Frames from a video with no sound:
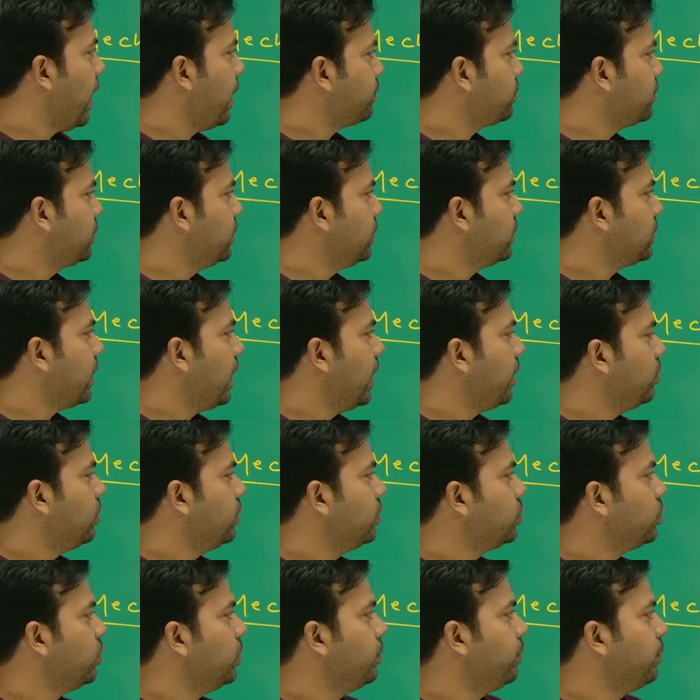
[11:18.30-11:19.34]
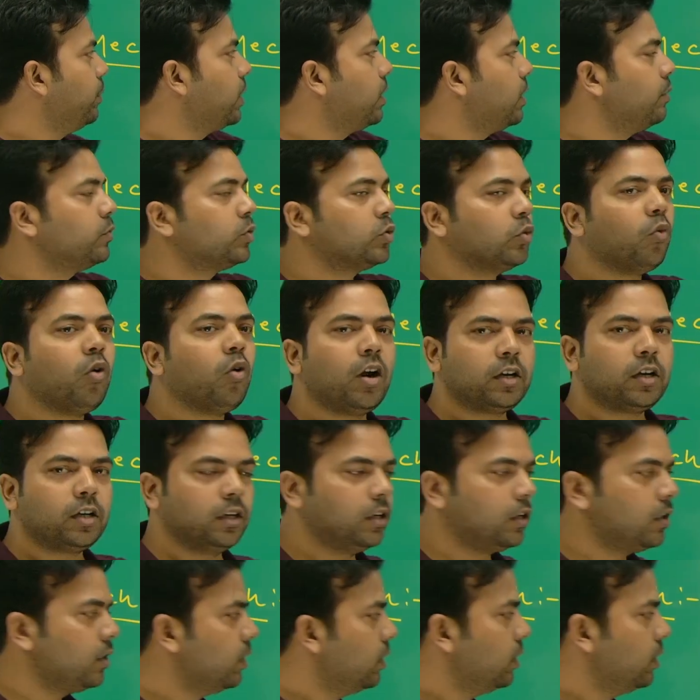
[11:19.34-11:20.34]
this hydrogen, so it becomes water.